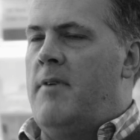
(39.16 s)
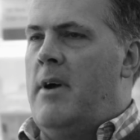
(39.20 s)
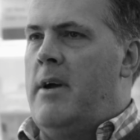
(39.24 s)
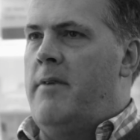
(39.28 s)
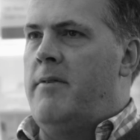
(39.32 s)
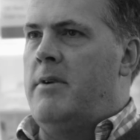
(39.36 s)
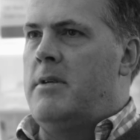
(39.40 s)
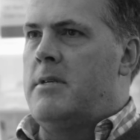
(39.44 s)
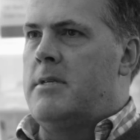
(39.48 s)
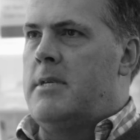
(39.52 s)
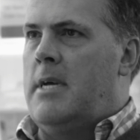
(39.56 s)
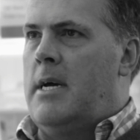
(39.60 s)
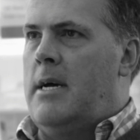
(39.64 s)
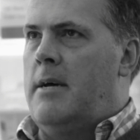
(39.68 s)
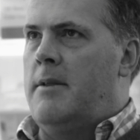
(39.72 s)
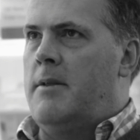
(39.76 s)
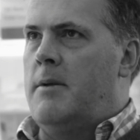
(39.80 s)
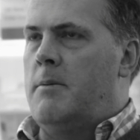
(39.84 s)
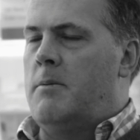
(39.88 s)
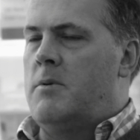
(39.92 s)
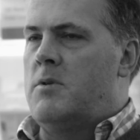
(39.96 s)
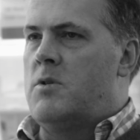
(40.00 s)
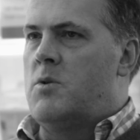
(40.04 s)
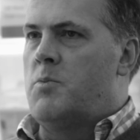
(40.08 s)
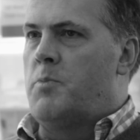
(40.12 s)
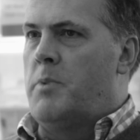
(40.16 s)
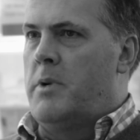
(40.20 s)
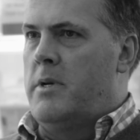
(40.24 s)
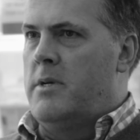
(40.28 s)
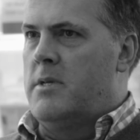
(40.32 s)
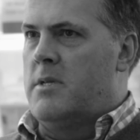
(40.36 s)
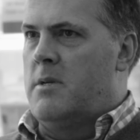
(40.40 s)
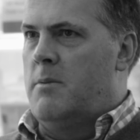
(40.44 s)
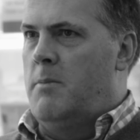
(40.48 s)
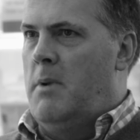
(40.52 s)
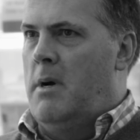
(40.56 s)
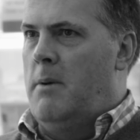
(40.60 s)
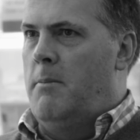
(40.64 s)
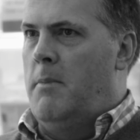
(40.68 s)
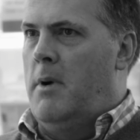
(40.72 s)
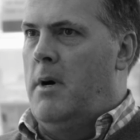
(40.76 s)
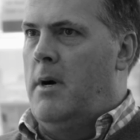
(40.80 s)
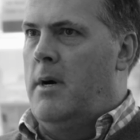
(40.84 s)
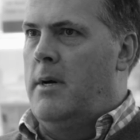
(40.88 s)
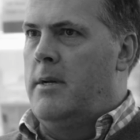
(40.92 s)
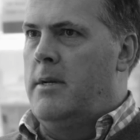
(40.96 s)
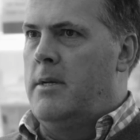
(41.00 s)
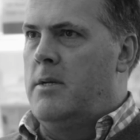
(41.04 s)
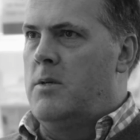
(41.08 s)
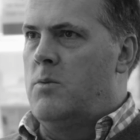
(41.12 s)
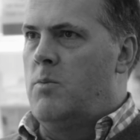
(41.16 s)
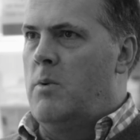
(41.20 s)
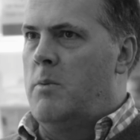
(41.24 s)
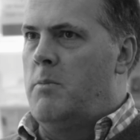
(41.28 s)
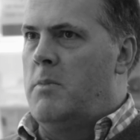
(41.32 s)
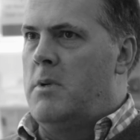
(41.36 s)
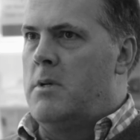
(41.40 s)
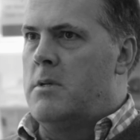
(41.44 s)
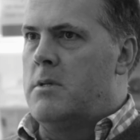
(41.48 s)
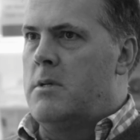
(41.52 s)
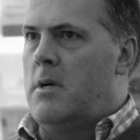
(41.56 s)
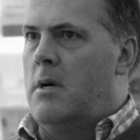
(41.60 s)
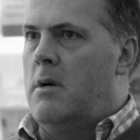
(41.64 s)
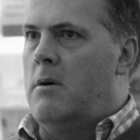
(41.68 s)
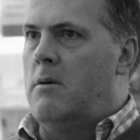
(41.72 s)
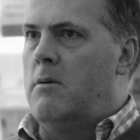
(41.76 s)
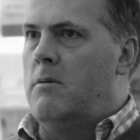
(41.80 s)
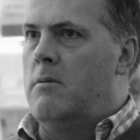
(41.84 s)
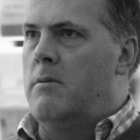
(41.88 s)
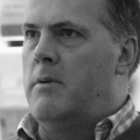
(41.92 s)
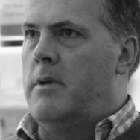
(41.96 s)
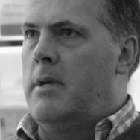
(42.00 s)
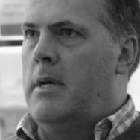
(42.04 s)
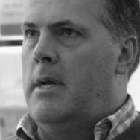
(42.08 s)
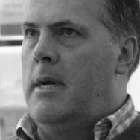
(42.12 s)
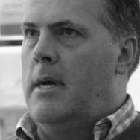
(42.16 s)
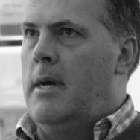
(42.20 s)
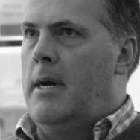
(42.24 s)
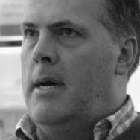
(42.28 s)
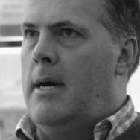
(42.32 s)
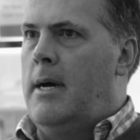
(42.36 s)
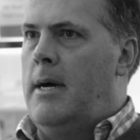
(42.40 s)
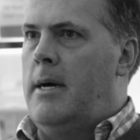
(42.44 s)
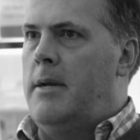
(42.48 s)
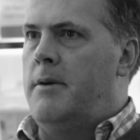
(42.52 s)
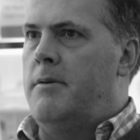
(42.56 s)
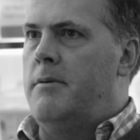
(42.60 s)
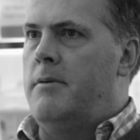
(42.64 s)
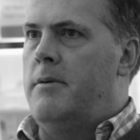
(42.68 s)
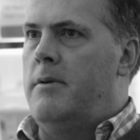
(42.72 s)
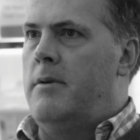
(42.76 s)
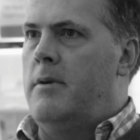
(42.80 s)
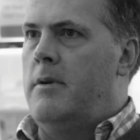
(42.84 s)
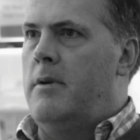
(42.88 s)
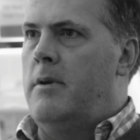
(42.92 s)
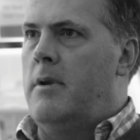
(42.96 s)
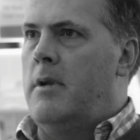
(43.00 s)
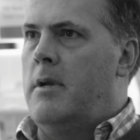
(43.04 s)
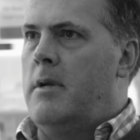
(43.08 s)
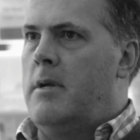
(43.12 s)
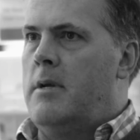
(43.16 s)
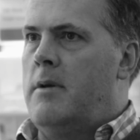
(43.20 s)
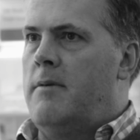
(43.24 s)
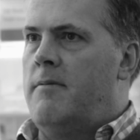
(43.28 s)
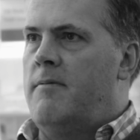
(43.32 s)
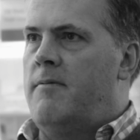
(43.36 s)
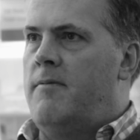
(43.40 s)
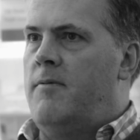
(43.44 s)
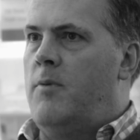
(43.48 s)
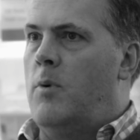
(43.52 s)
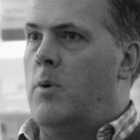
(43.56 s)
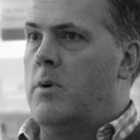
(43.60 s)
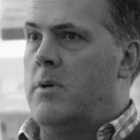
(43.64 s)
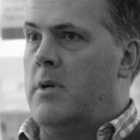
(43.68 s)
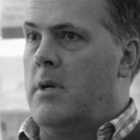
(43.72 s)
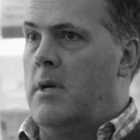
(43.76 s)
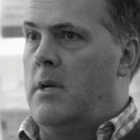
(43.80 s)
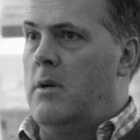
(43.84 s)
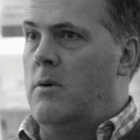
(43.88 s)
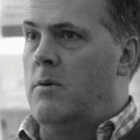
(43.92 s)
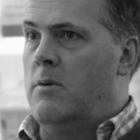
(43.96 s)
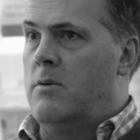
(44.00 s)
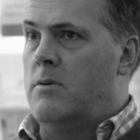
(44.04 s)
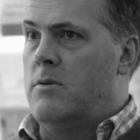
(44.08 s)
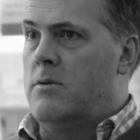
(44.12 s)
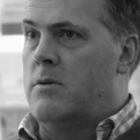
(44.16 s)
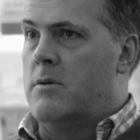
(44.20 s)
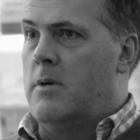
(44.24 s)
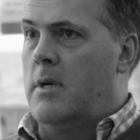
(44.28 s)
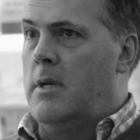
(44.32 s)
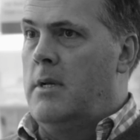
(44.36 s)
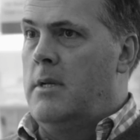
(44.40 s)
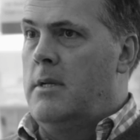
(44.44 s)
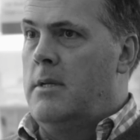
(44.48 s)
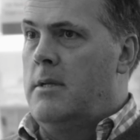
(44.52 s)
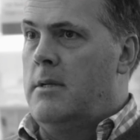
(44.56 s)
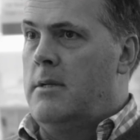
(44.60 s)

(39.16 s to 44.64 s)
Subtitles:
Favourite sale that springs to my mind is when we sold 114 Orton Street